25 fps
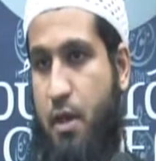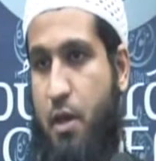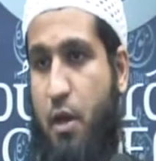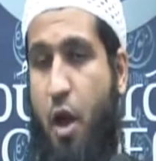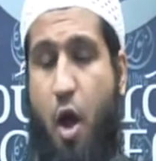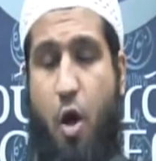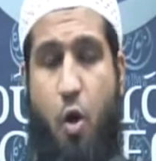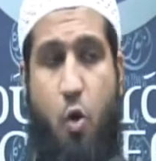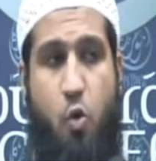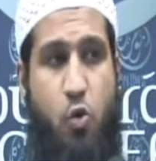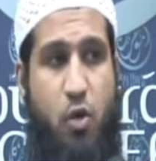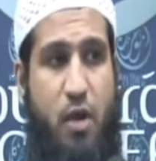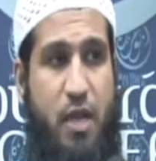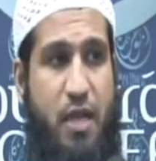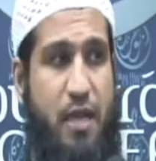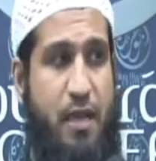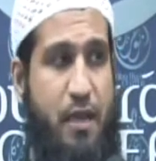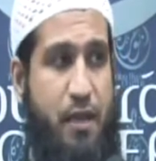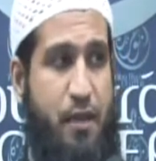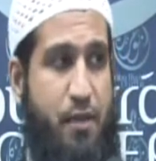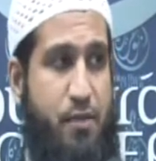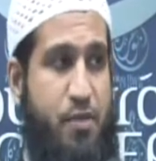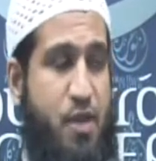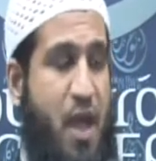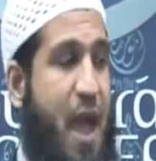Not
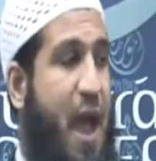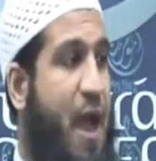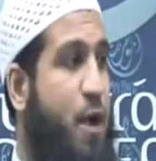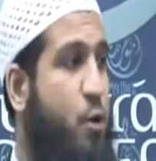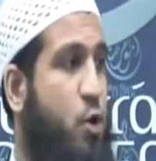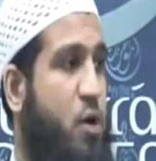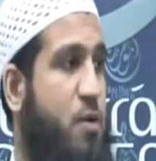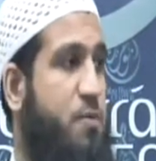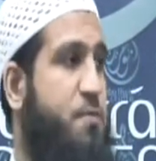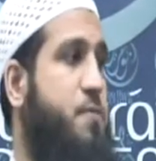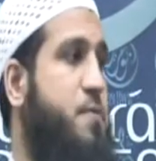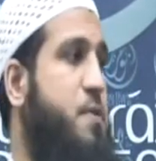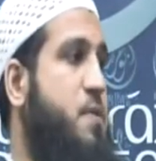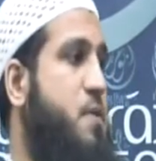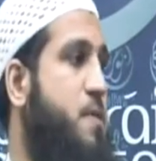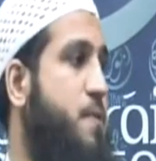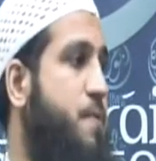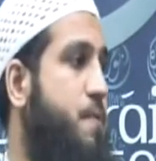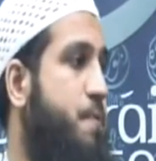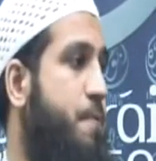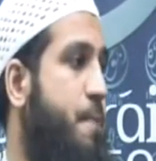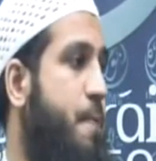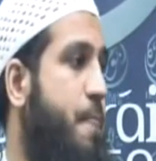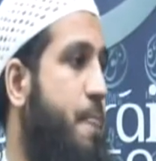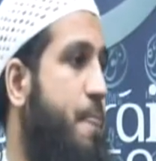only the Arabs,
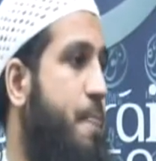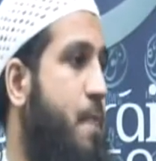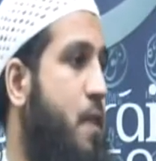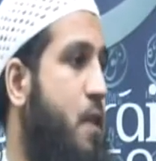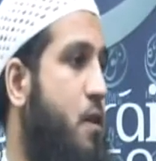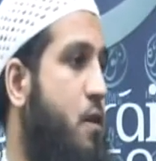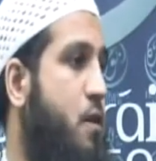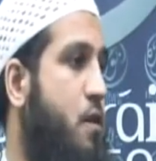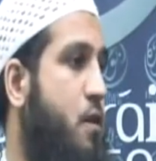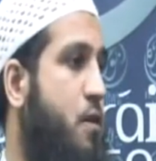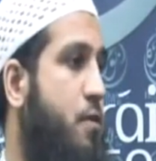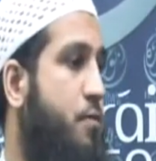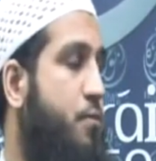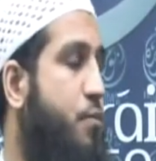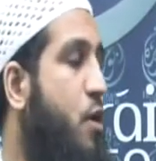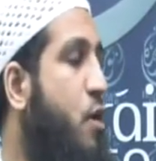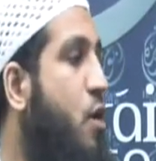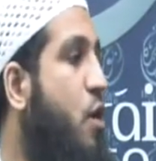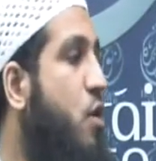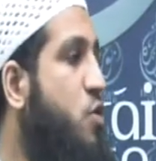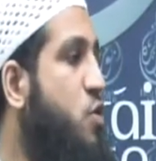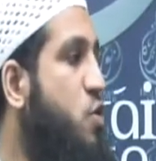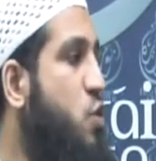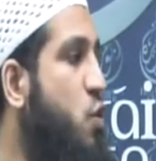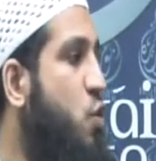but
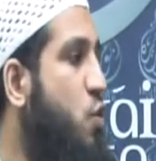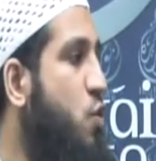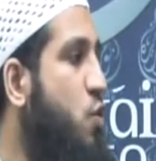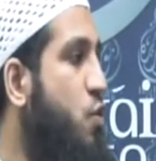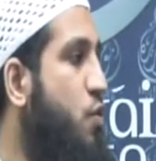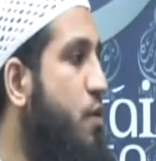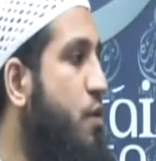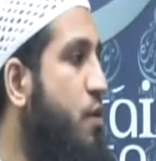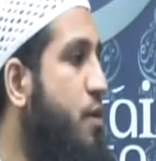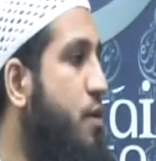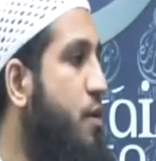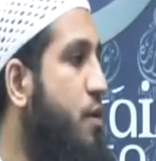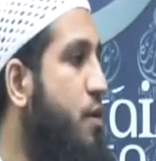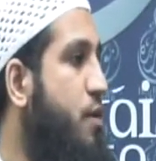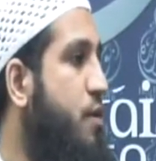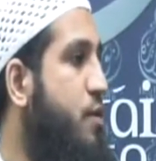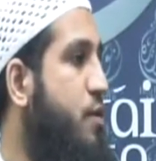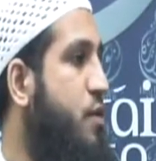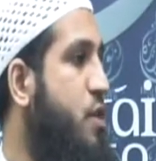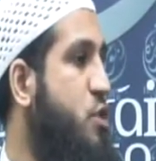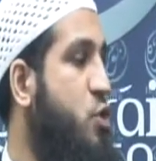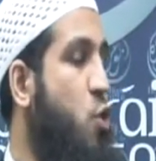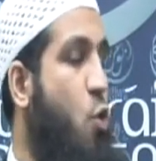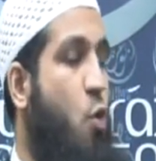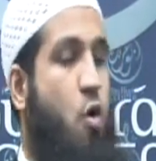also
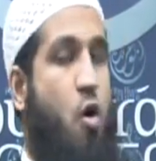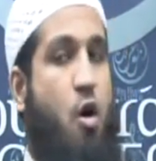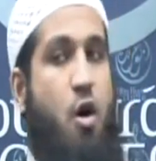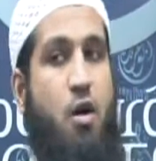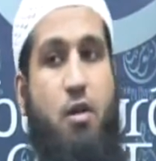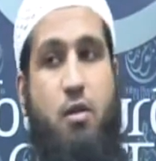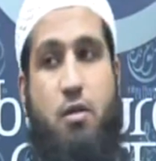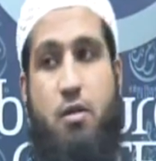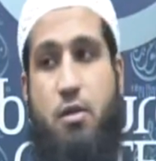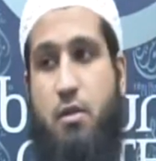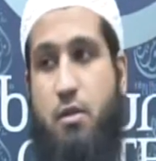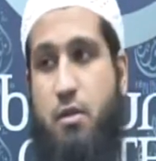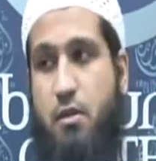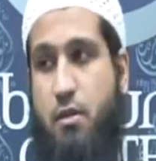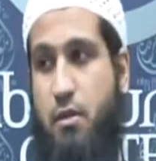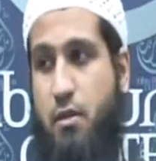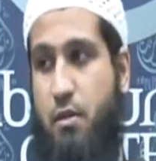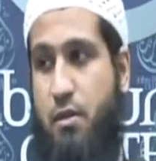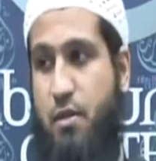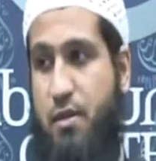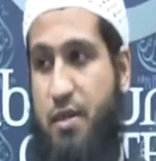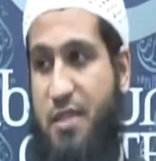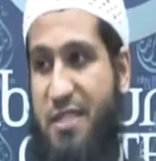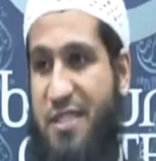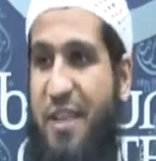the so-called
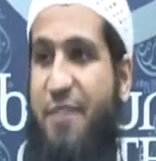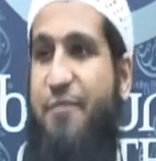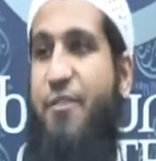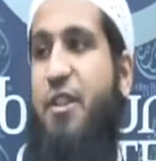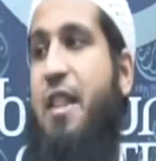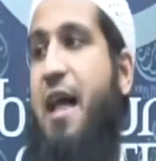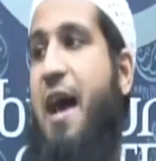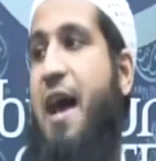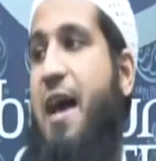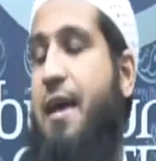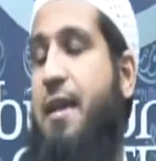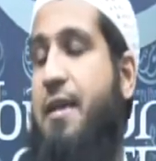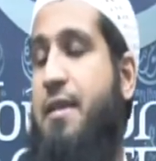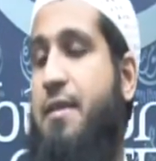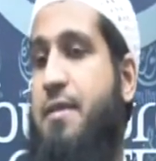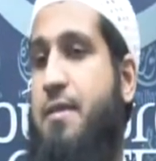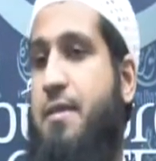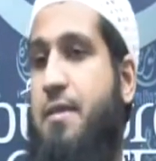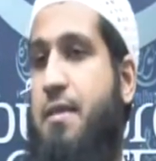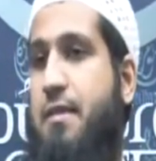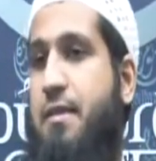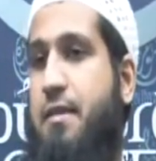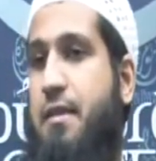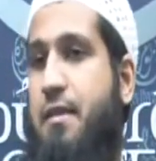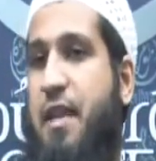
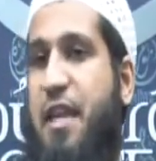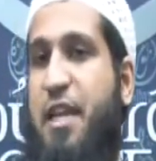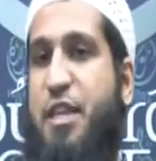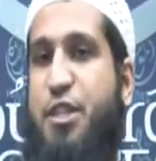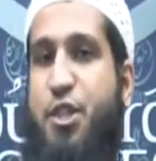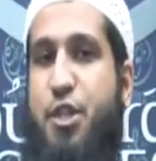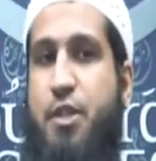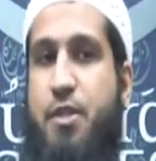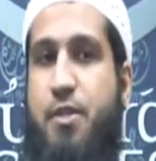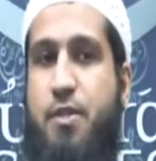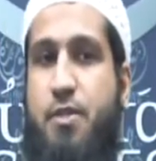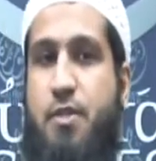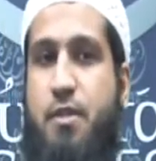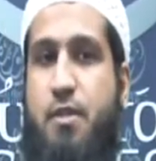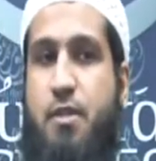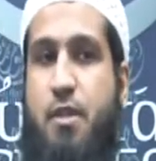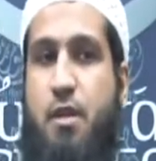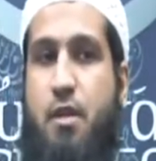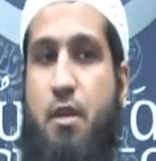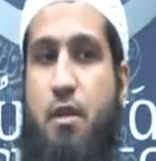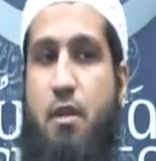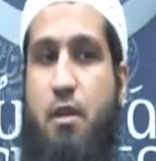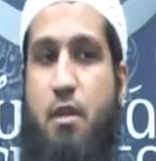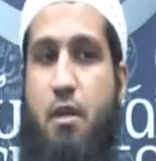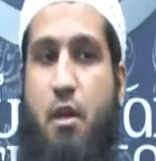civilized nations
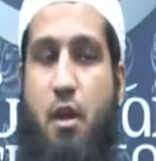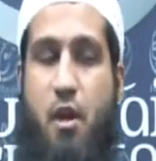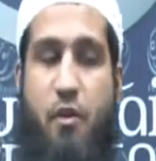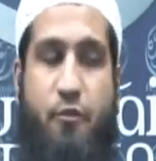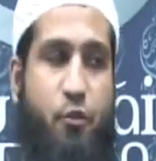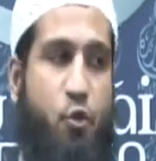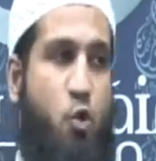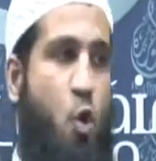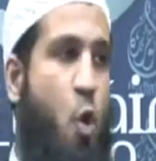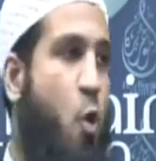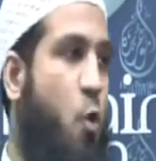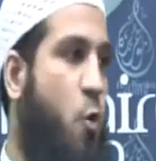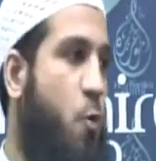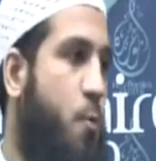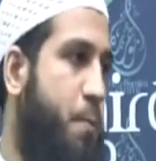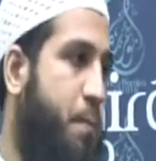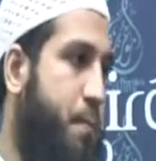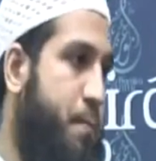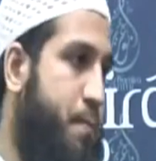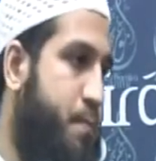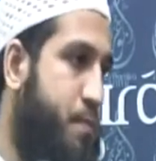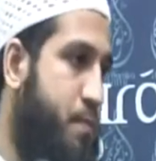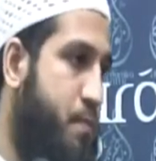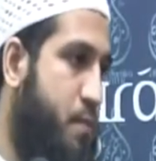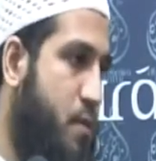of Rome
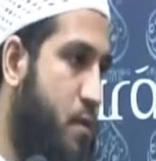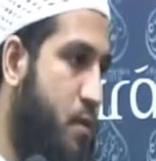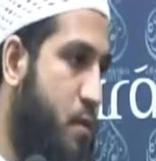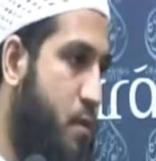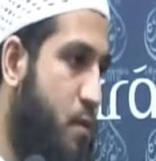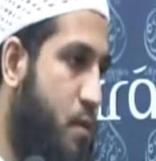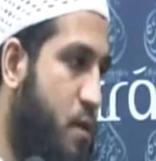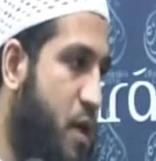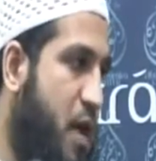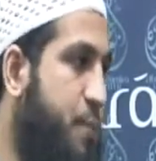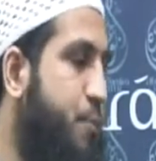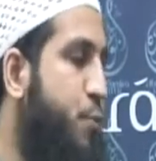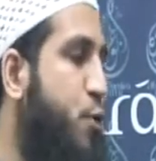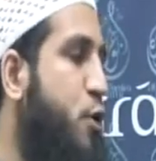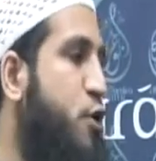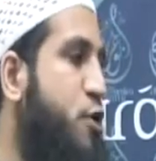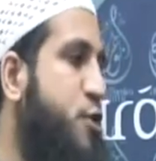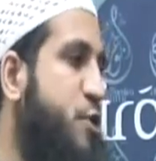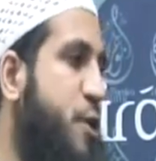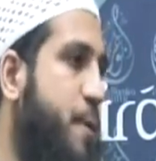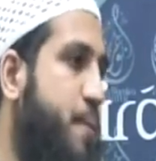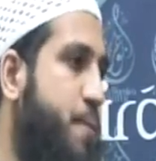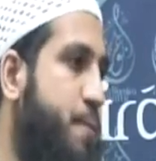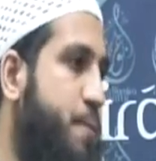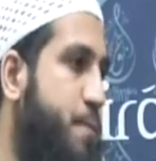and
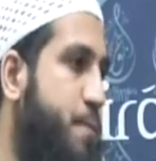Persia.